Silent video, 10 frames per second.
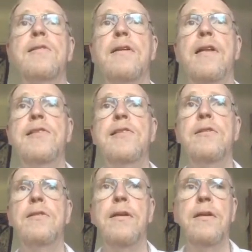let's
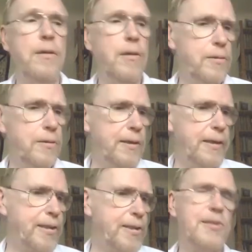go to the
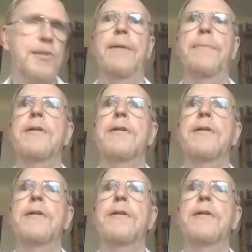next step,